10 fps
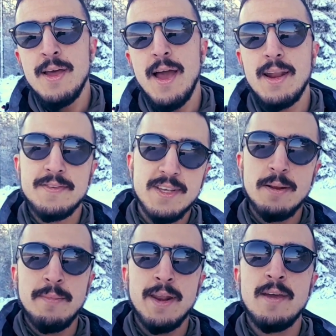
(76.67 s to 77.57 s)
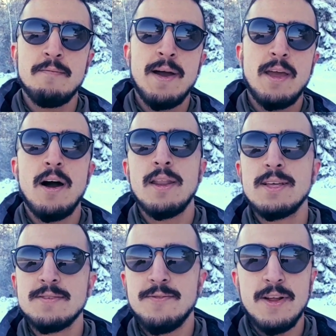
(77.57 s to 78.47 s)
And I've seen many of my
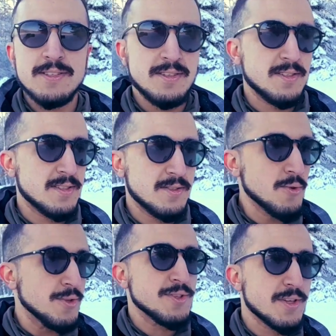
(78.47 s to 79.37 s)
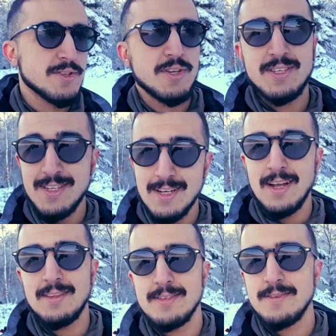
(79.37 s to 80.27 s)
colleagues, friends and students succeed
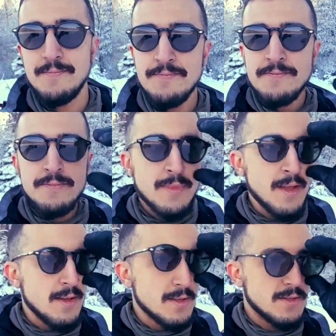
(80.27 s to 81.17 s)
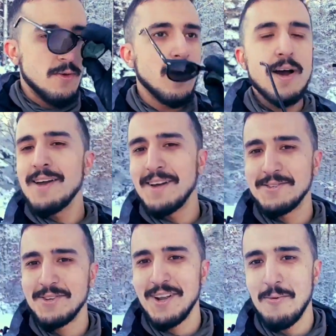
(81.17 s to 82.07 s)
like this. So yeah, I'm
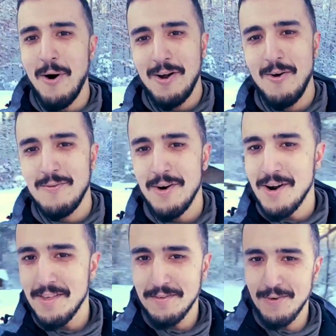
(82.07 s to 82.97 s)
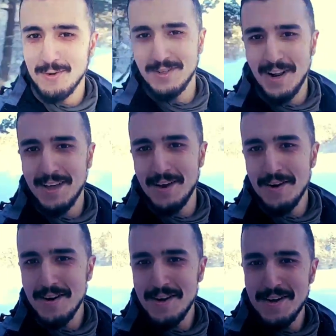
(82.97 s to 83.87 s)
just gonna walk over the frozen lake
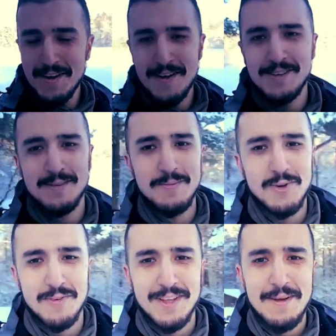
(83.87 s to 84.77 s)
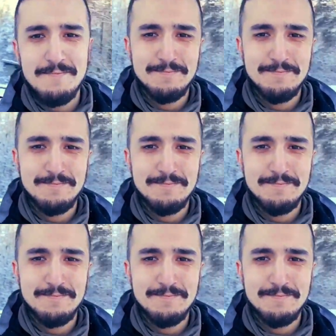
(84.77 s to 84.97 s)
here. It's a beautiful day.